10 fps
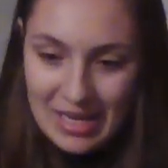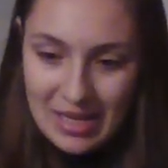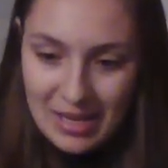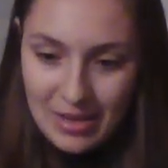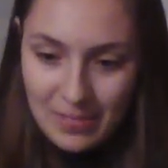
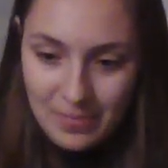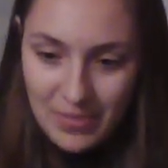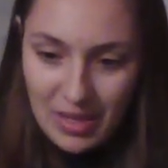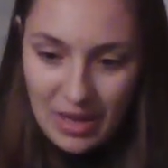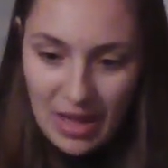
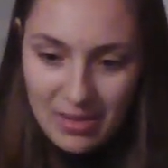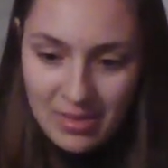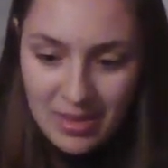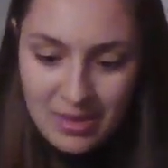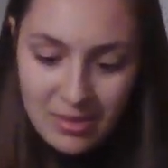I
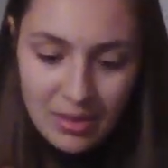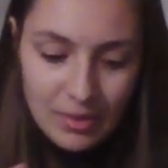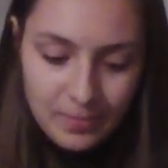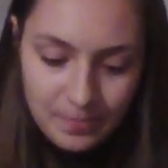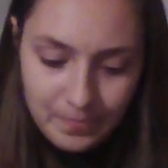think
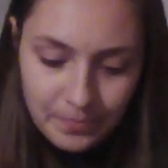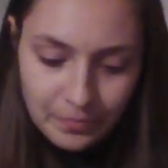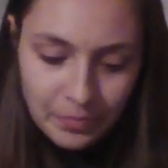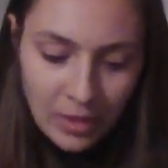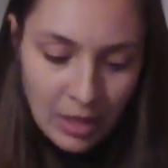that
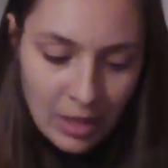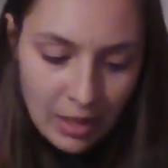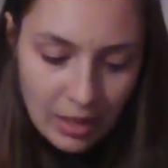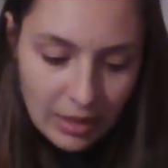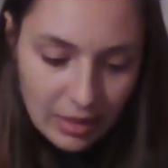
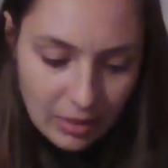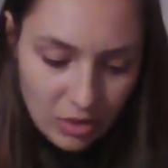it